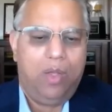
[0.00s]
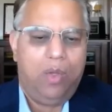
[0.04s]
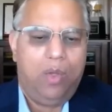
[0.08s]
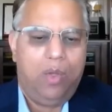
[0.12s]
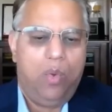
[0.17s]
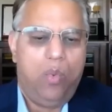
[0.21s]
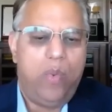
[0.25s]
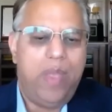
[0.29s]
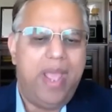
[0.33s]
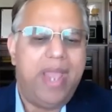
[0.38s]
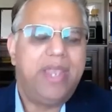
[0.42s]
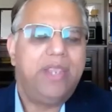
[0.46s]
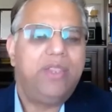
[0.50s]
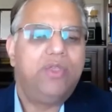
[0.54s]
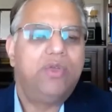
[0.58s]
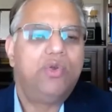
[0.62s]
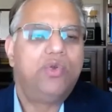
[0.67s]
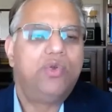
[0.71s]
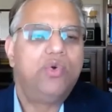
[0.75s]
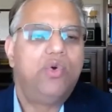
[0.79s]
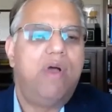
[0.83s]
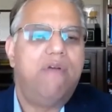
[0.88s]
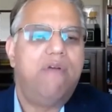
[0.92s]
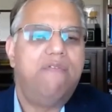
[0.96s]
when you
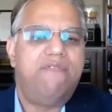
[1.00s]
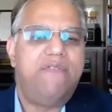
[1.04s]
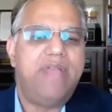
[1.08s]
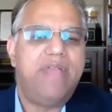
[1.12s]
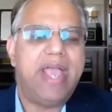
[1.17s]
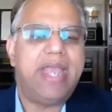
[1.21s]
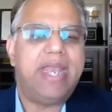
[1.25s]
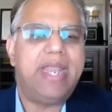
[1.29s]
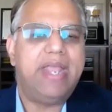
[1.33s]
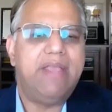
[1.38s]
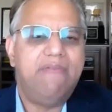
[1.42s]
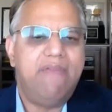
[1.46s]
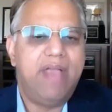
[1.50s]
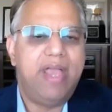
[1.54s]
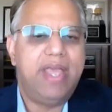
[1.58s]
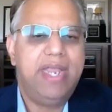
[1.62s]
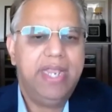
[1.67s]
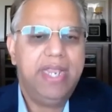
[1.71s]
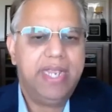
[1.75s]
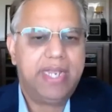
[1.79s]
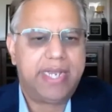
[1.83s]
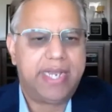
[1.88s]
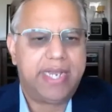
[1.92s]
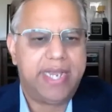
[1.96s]
do a very,
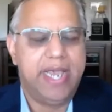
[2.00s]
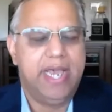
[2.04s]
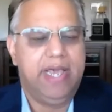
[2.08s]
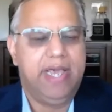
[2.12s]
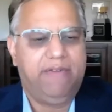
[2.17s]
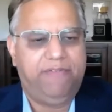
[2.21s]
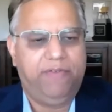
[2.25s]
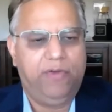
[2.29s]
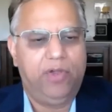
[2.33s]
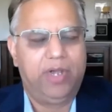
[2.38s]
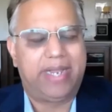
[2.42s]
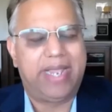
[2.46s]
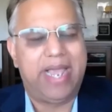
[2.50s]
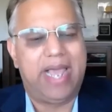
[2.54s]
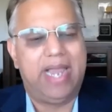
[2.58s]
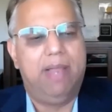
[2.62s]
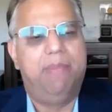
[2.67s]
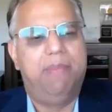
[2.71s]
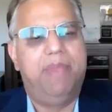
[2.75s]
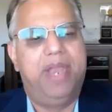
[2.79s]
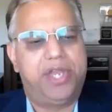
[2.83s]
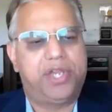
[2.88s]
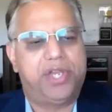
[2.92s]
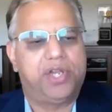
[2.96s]
very careful
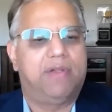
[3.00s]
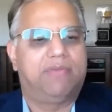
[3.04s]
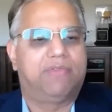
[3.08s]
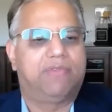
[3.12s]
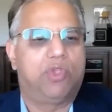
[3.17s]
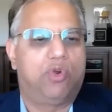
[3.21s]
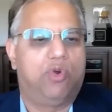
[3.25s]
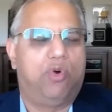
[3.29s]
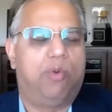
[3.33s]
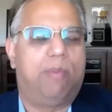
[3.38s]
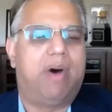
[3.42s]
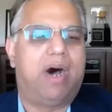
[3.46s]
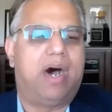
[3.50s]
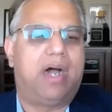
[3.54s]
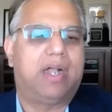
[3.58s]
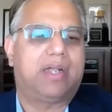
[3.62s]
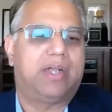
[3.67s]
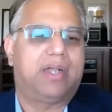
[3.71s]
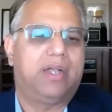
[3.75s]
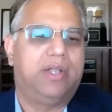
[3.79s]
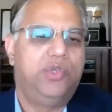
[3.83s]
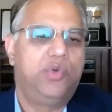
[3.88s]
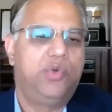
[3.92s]
calibration of the robot,